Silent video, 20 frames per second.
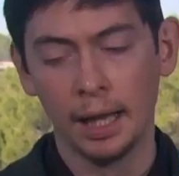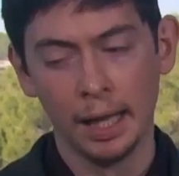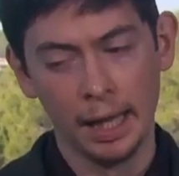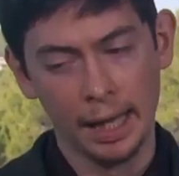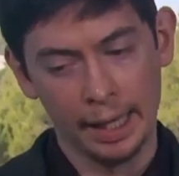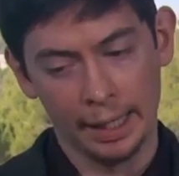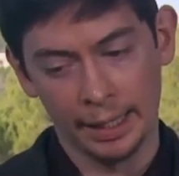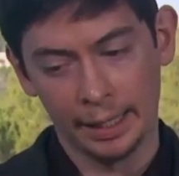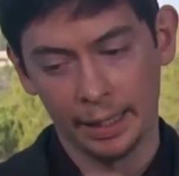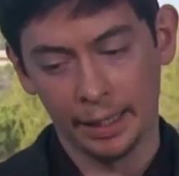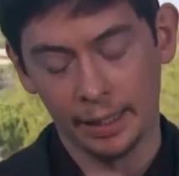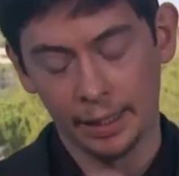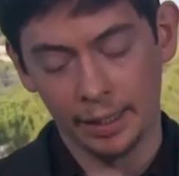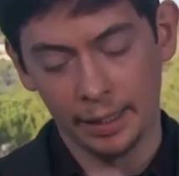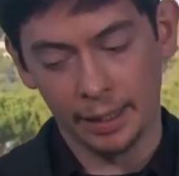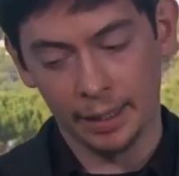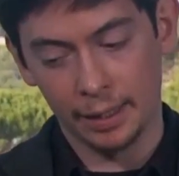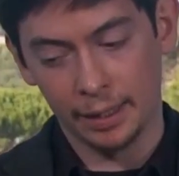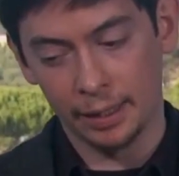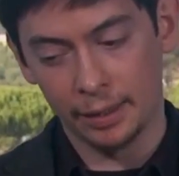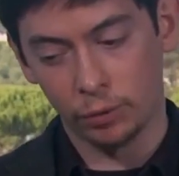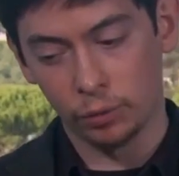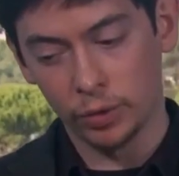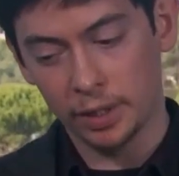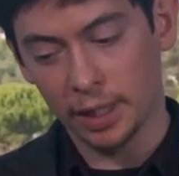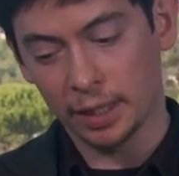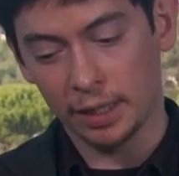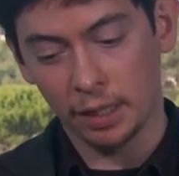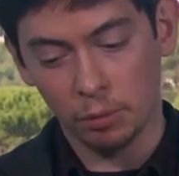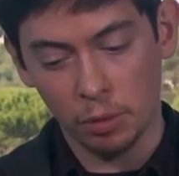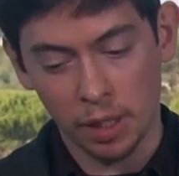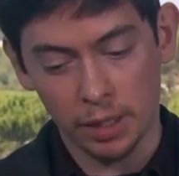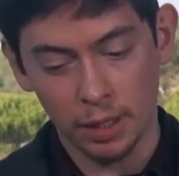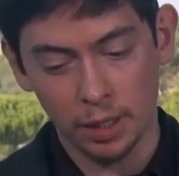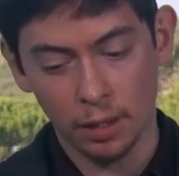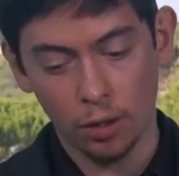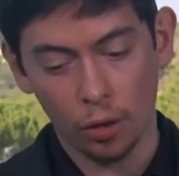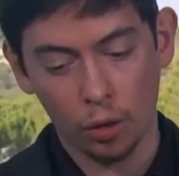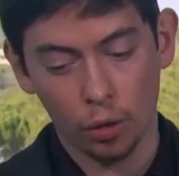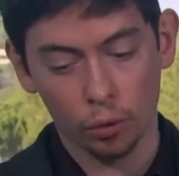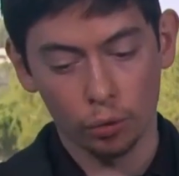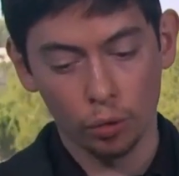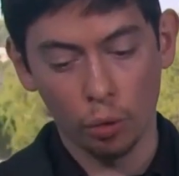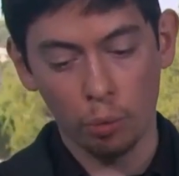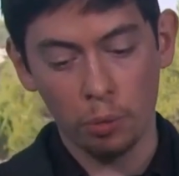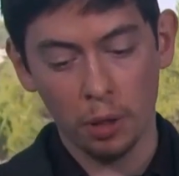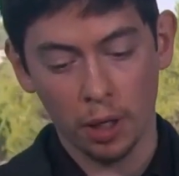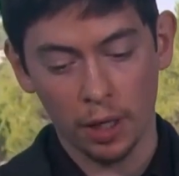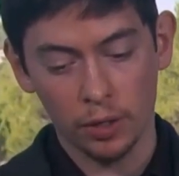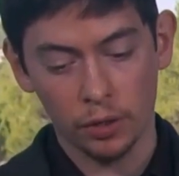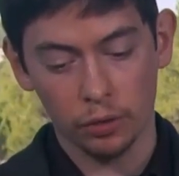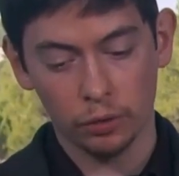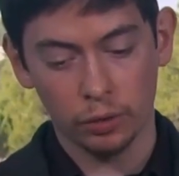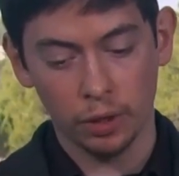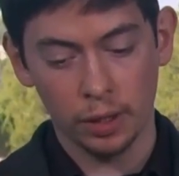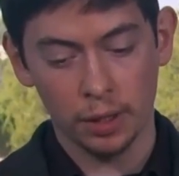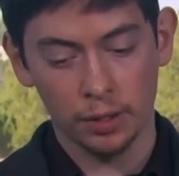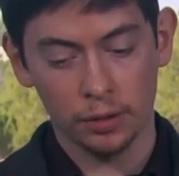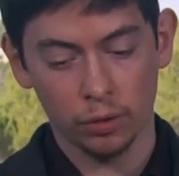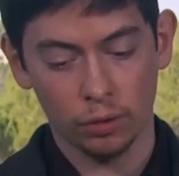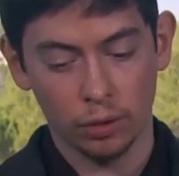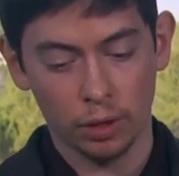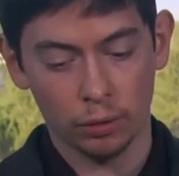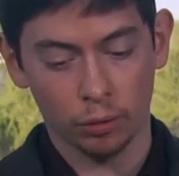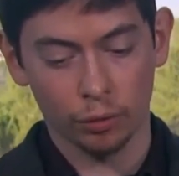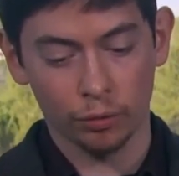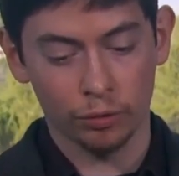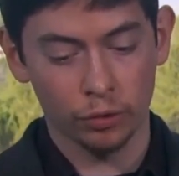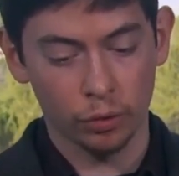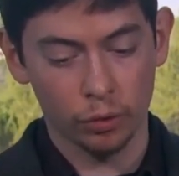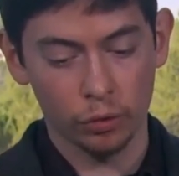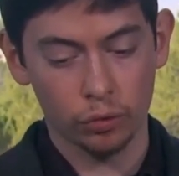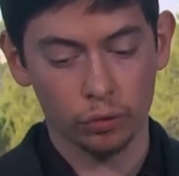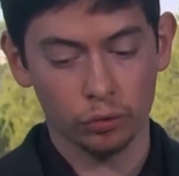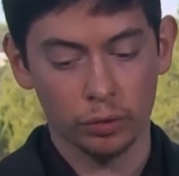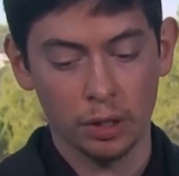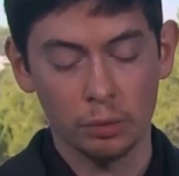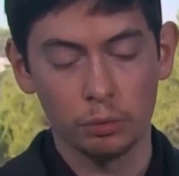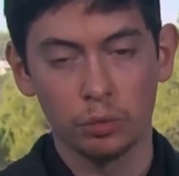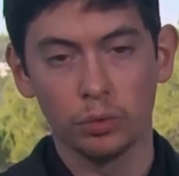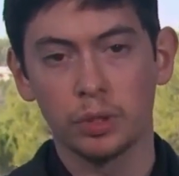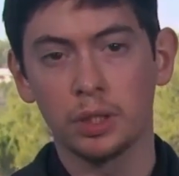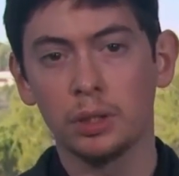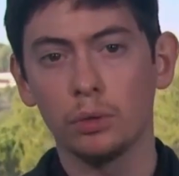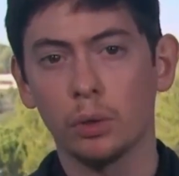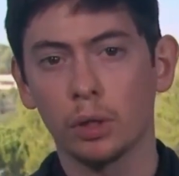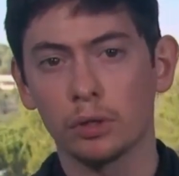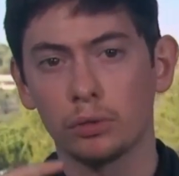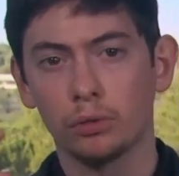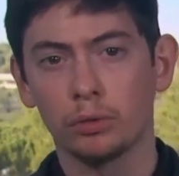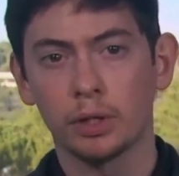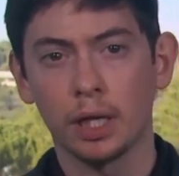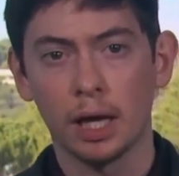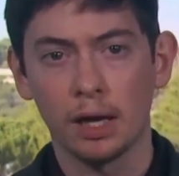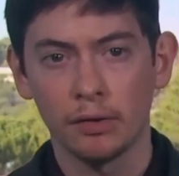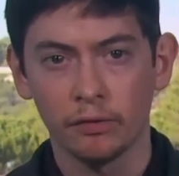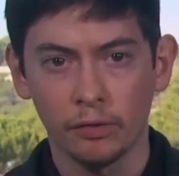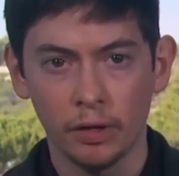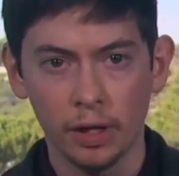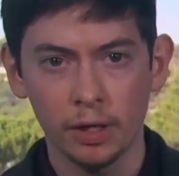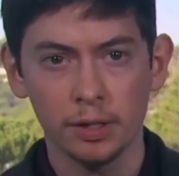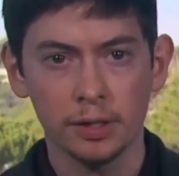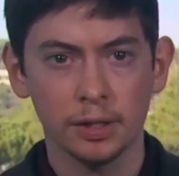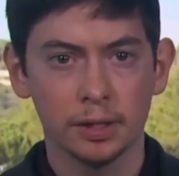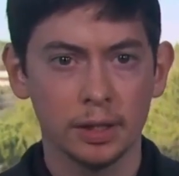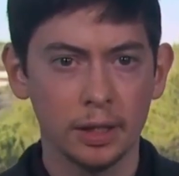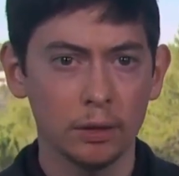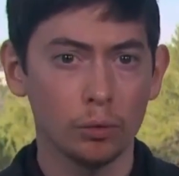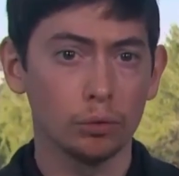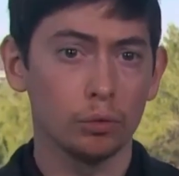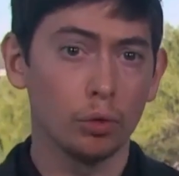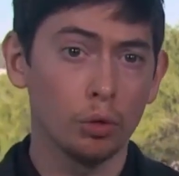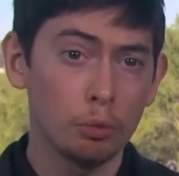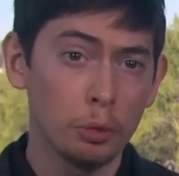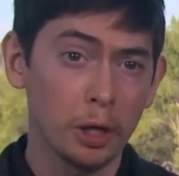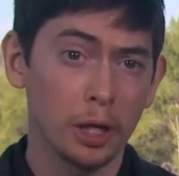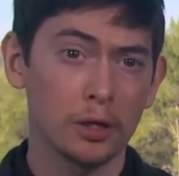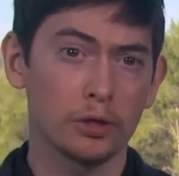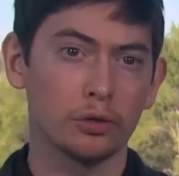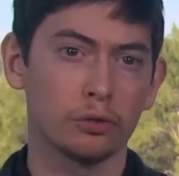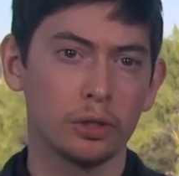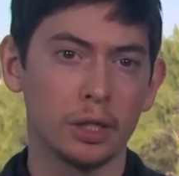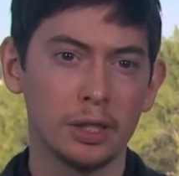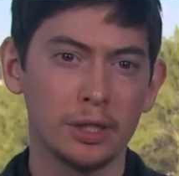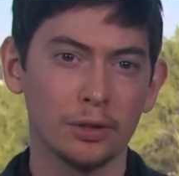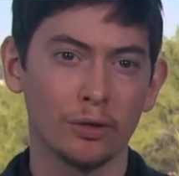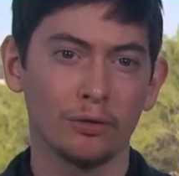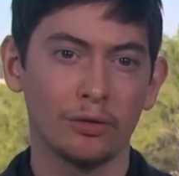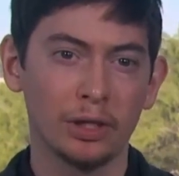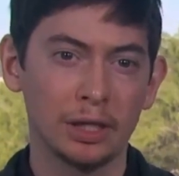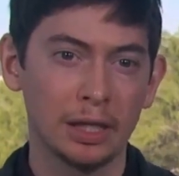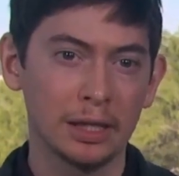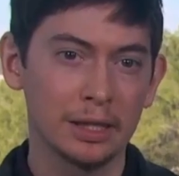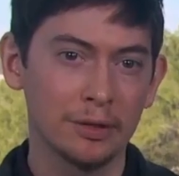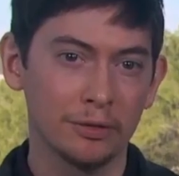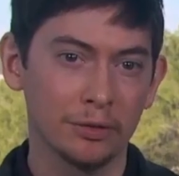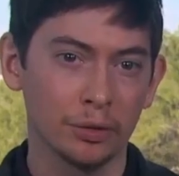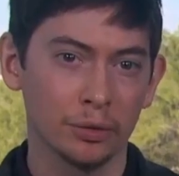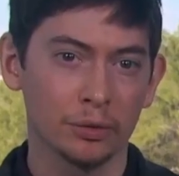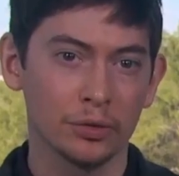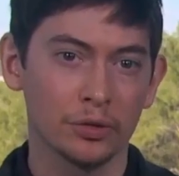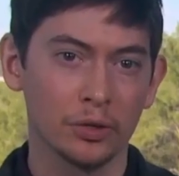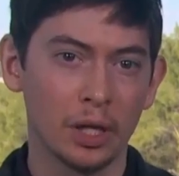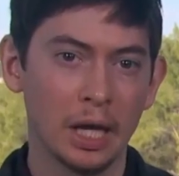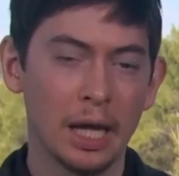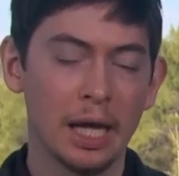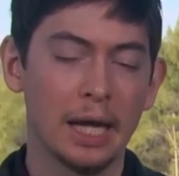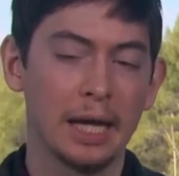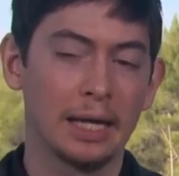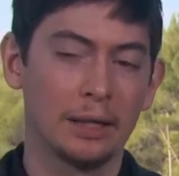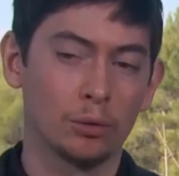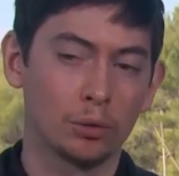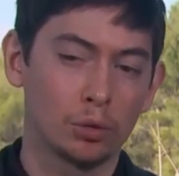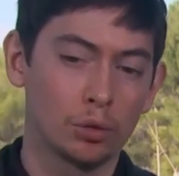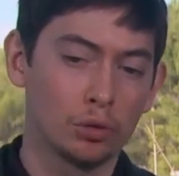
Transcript: concepts it operationalizes, and sometimes it transforms them to the opposite of what they previously were. That would be the case